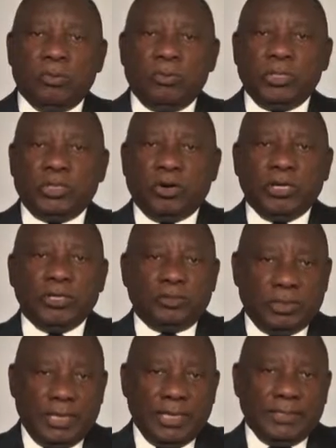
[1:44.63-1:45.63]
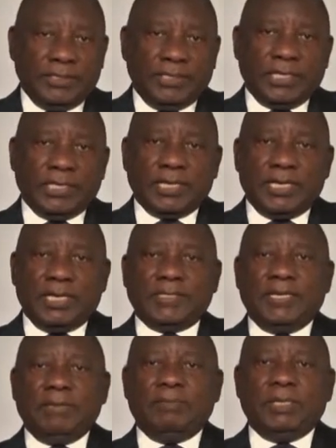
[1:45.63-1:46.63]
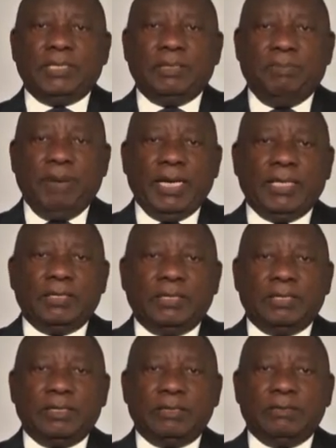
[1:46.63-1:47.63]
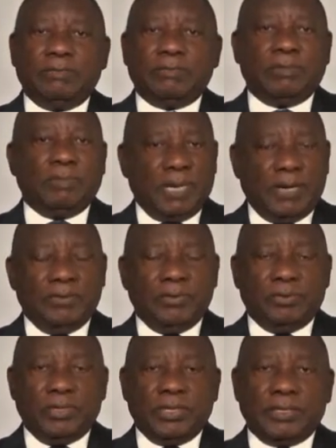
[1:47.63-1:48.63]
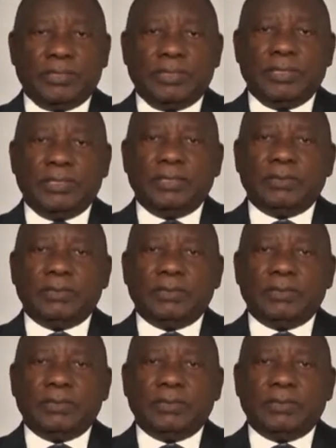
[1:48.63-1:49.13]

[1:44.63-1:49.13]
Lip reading: We join today's General Assembly debate from around the world.